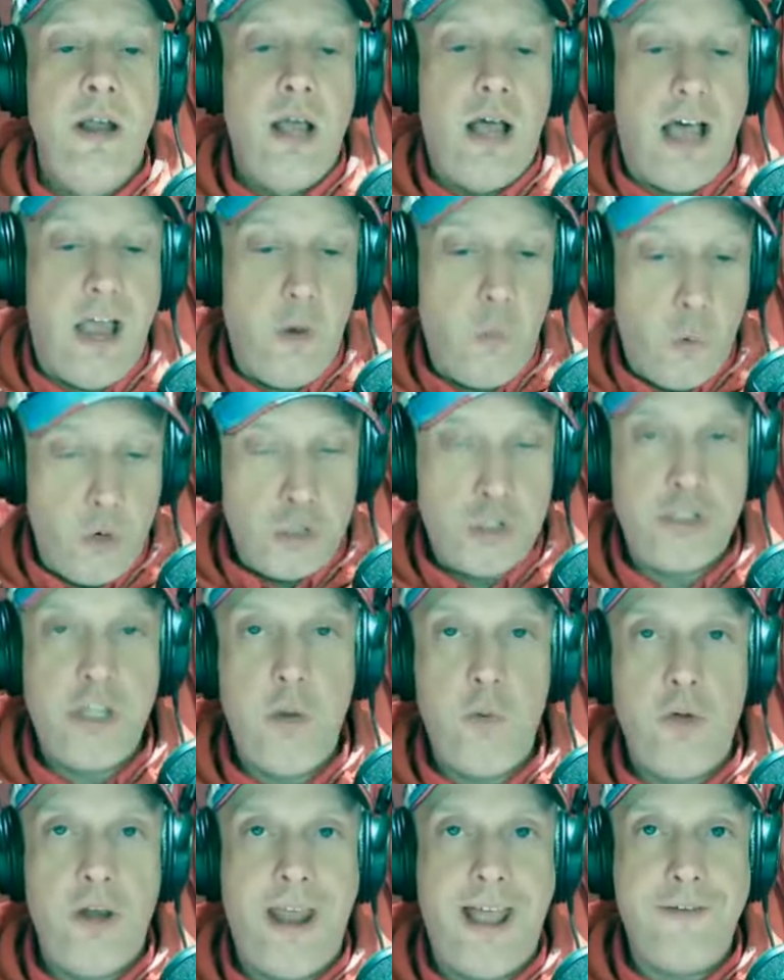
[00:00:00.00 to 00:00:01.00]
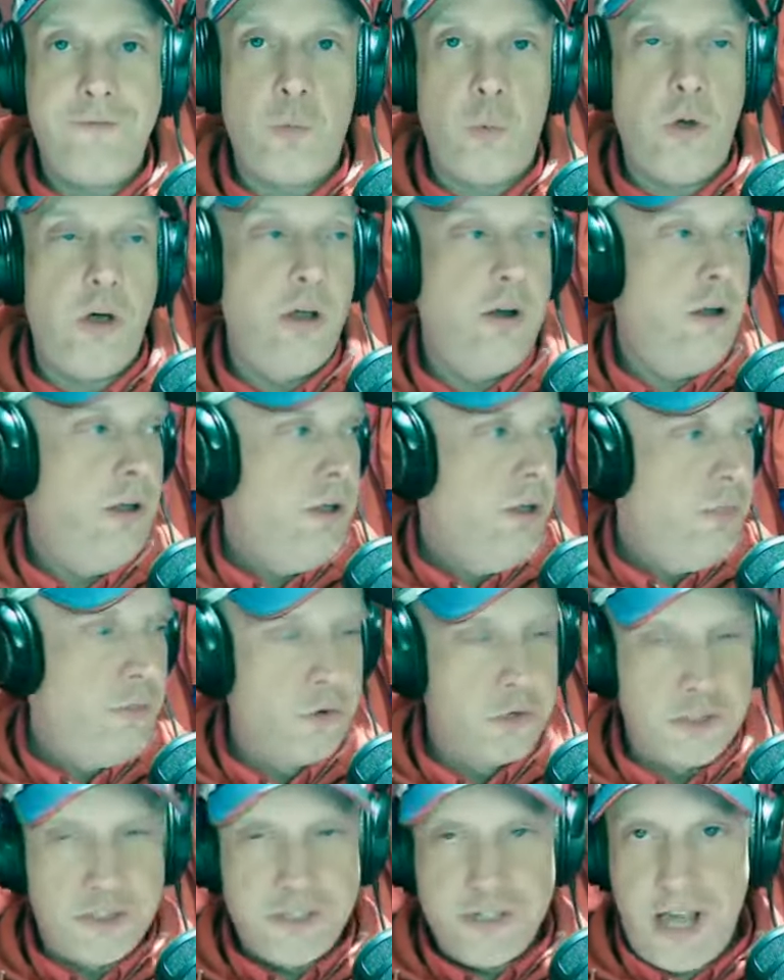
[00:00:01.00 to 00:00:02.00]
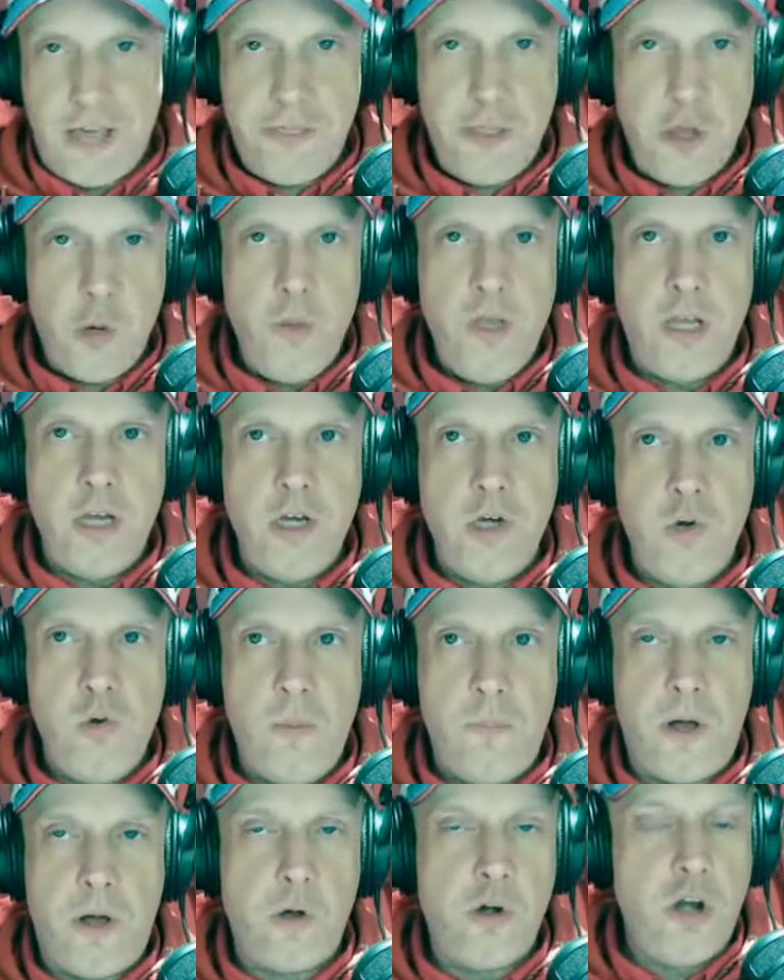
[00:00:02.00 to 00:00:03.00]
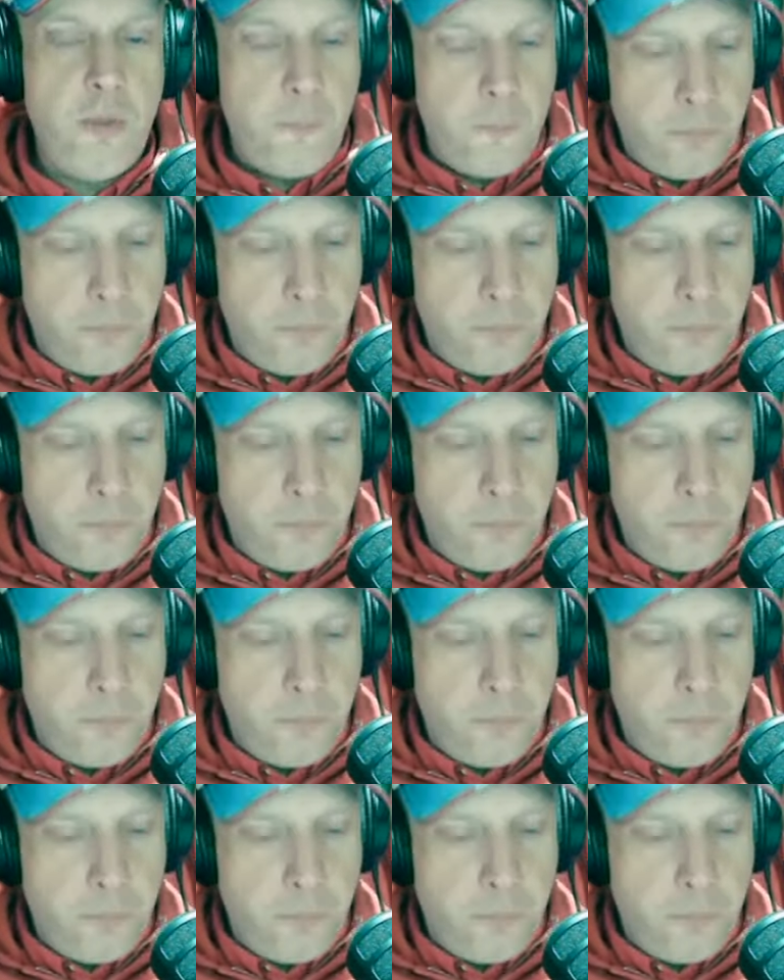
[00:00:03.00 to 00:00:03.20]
I wish they would have won. There's nothing we can do about it.